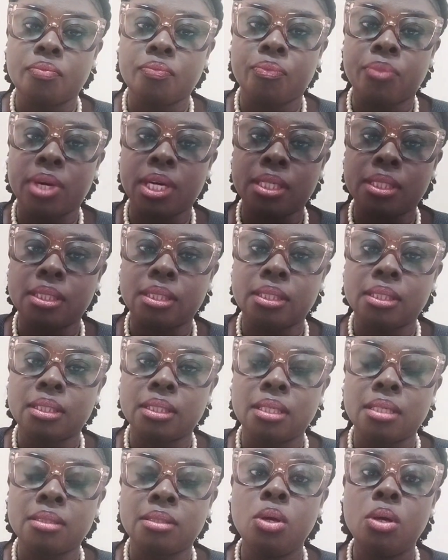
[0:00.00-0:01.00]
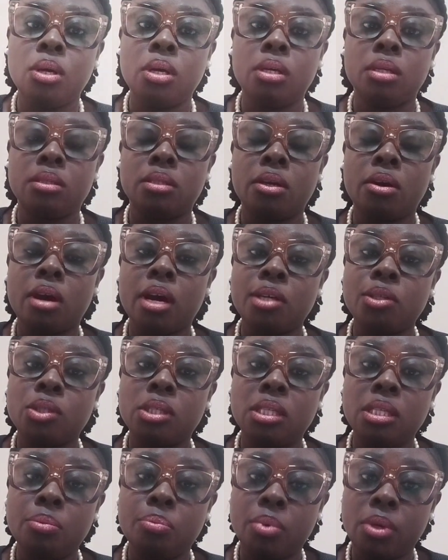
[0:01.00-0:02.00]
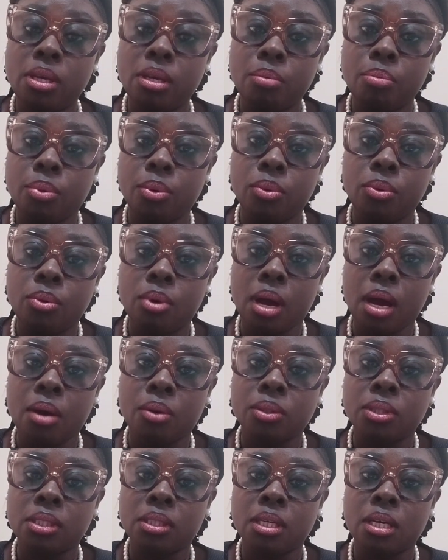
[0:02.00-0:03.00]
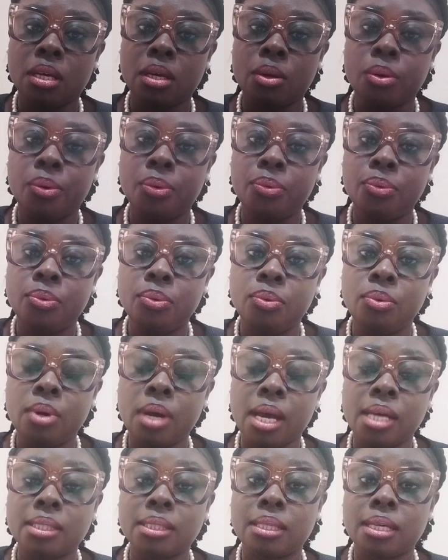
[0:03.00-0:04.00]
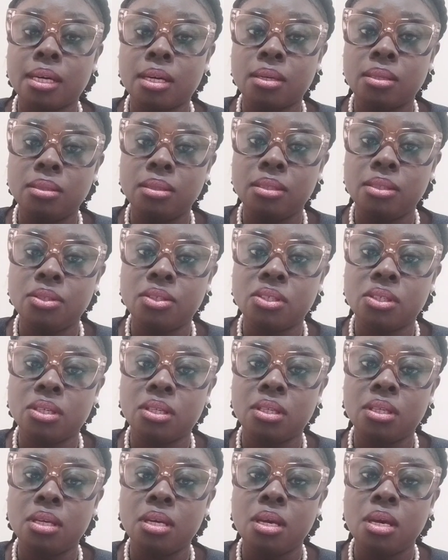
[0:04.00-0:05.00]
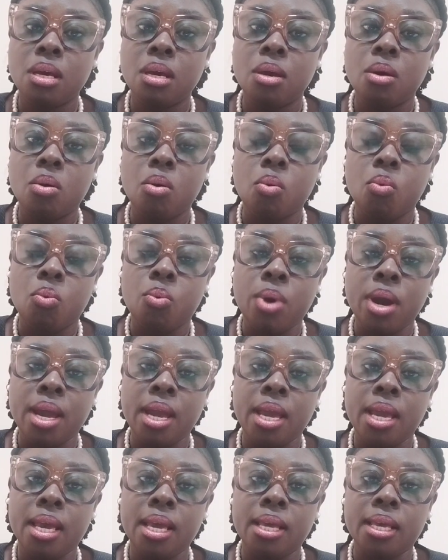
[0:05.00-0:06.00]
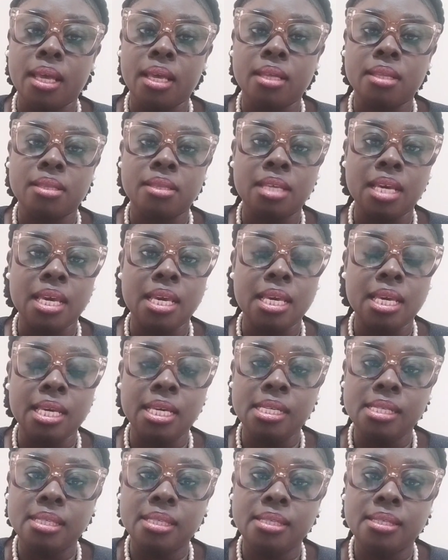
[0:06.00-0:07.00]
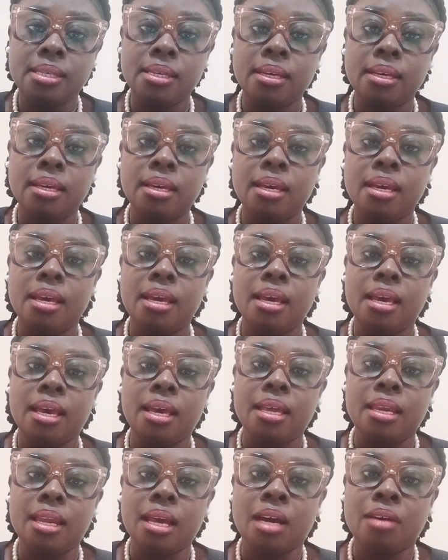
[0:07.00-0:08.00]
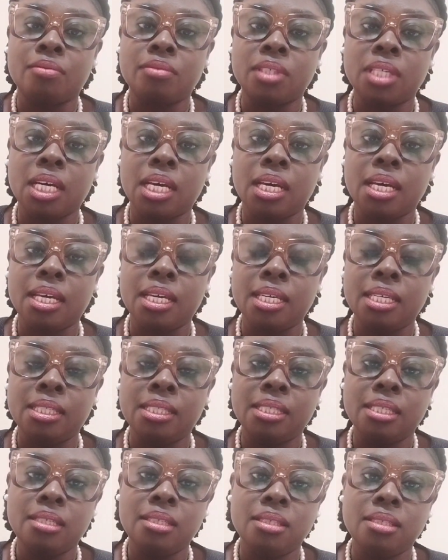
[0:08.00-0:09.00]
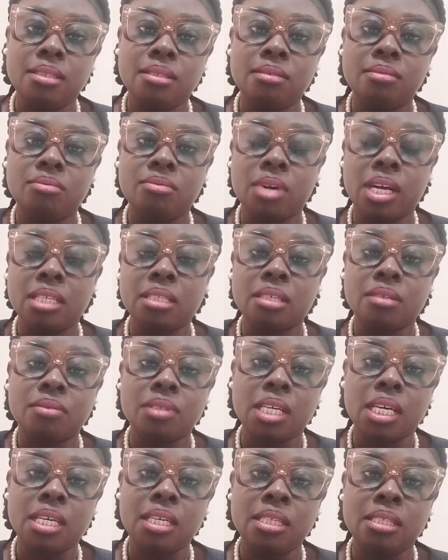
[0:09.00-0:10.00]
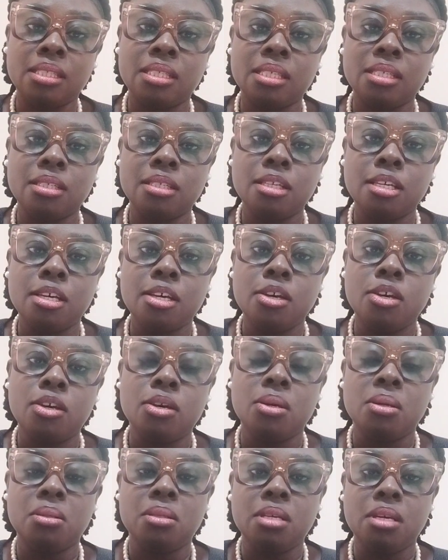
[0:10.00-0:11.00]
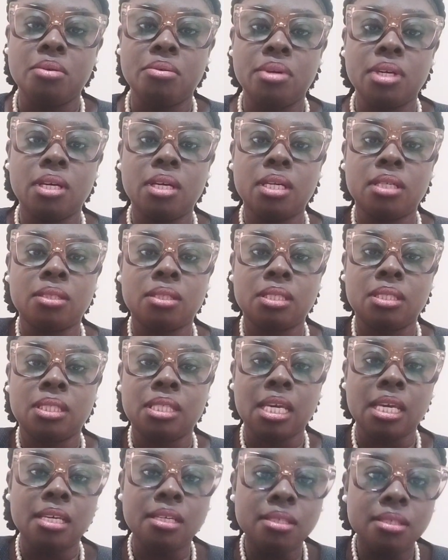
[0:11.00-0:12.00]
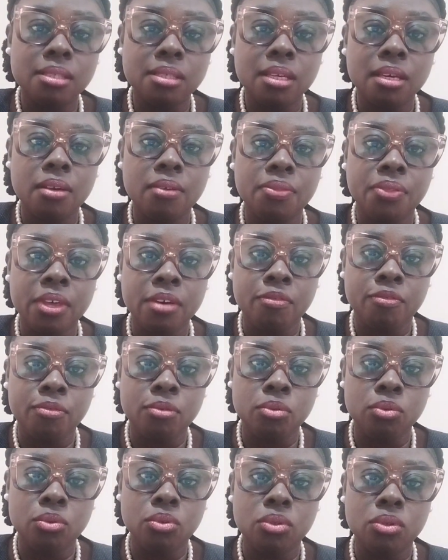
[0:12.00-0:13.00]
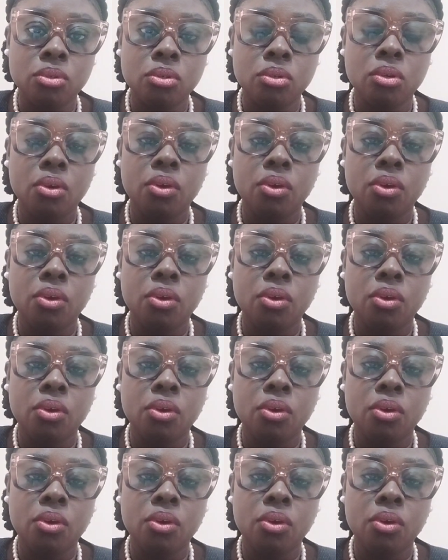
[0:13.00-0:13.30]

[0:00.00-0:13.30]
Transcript: But there are actually people out there who has that condition where they eat and after eating, right after eating, they regurgitate the food